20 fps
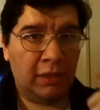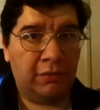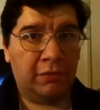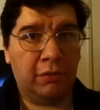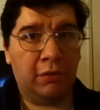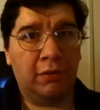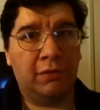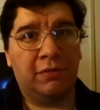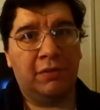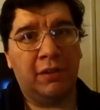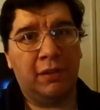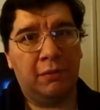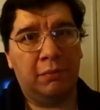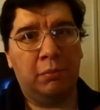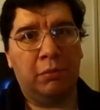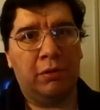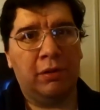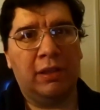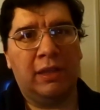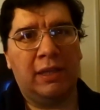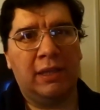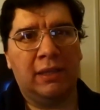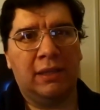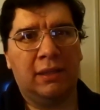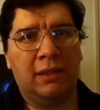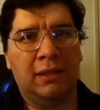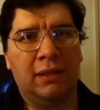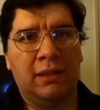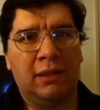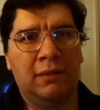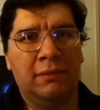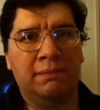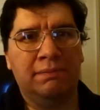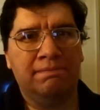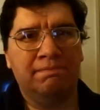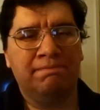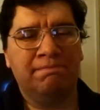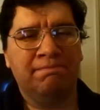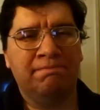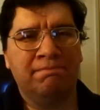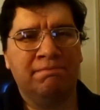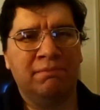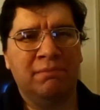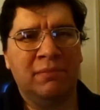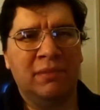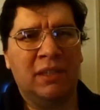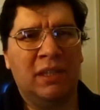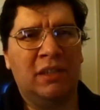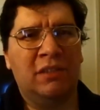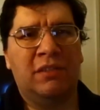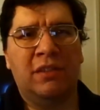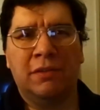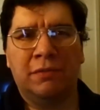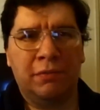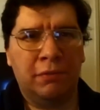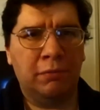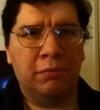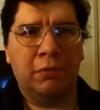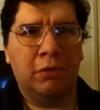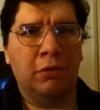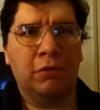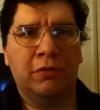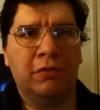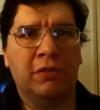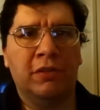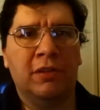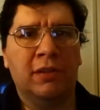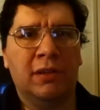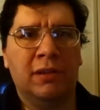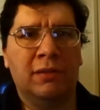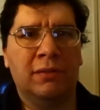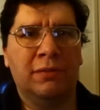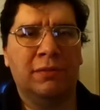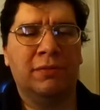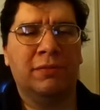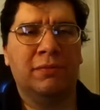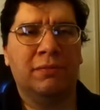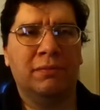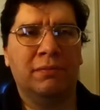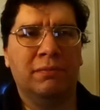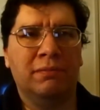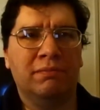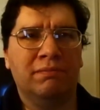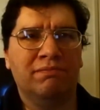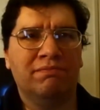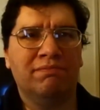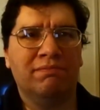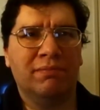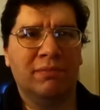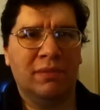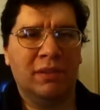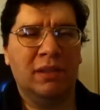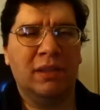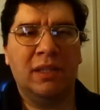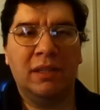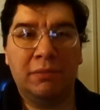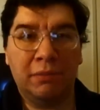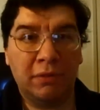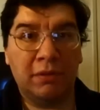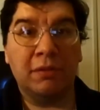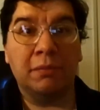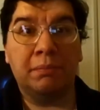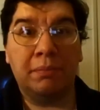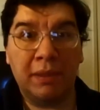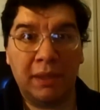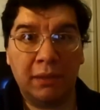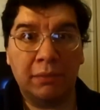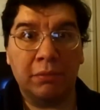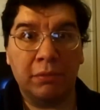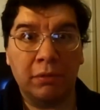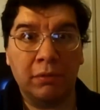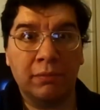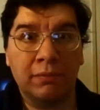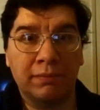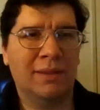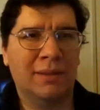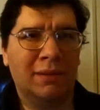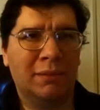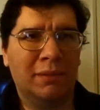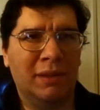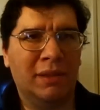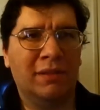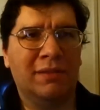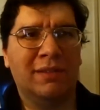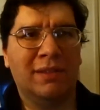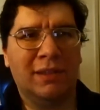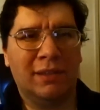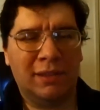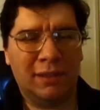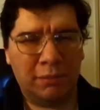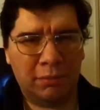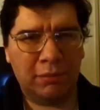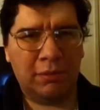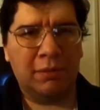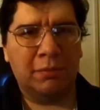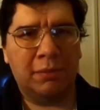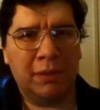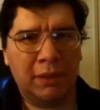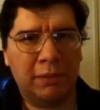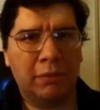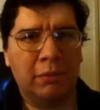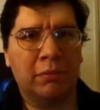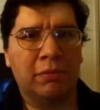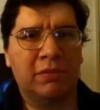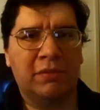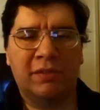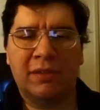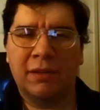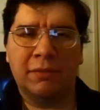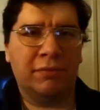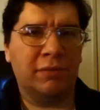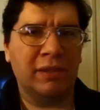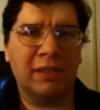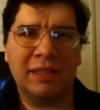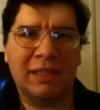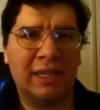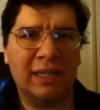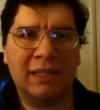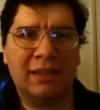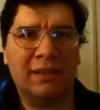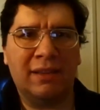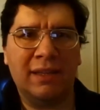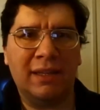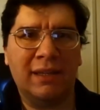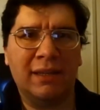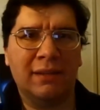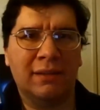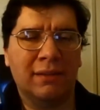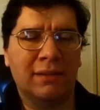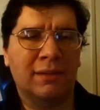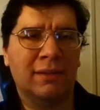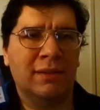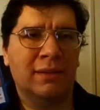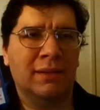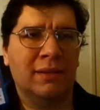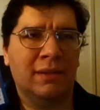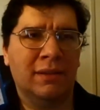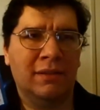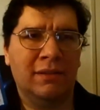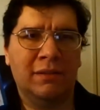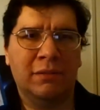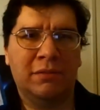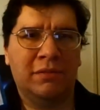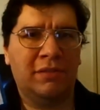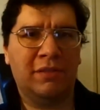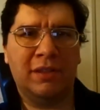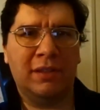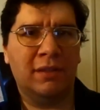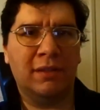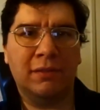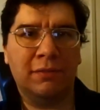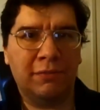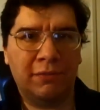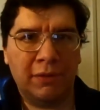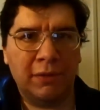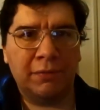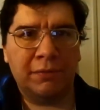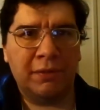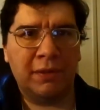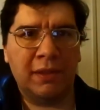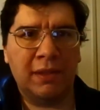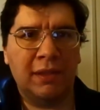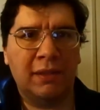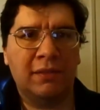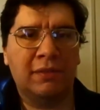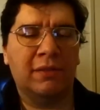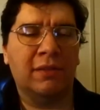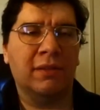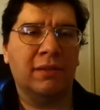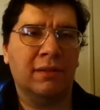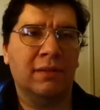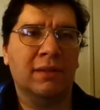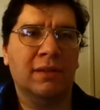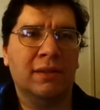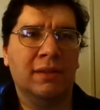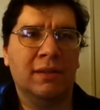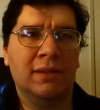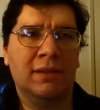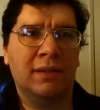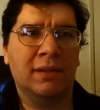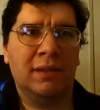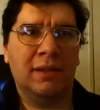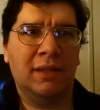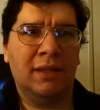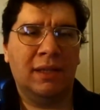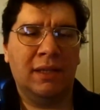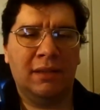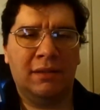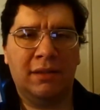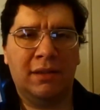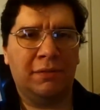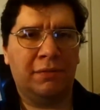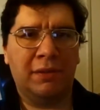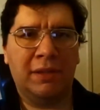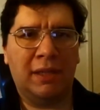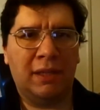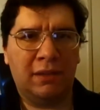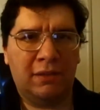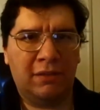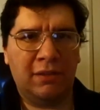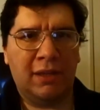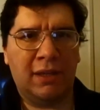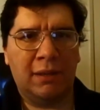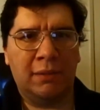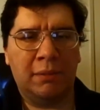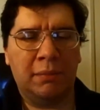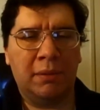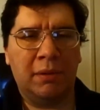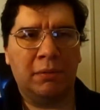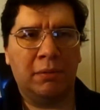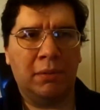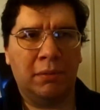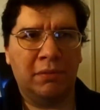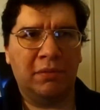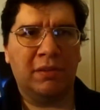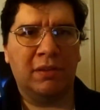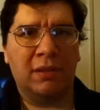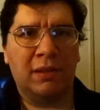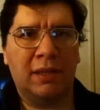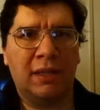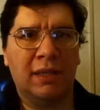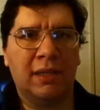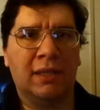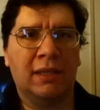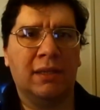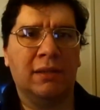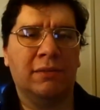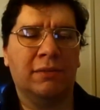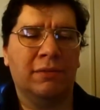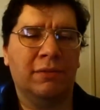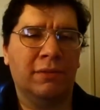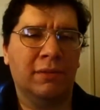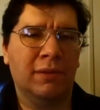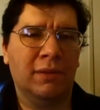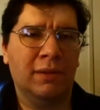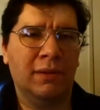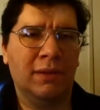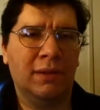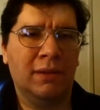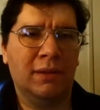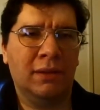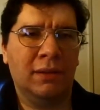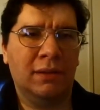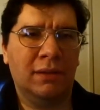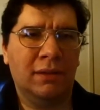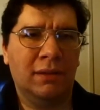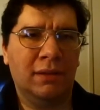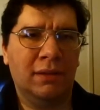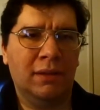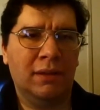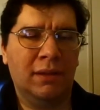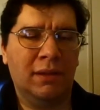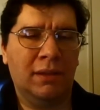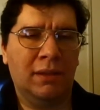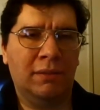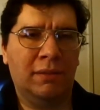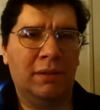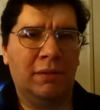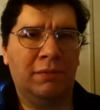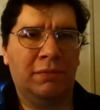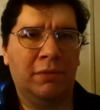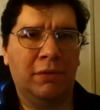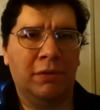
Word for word: It sort of seems more like um, a different version of Leave It to Beaver, because, you know, Leave It to Beaver was definitely like that because it was set in the 50s and it definitely had a time about what was it like if if they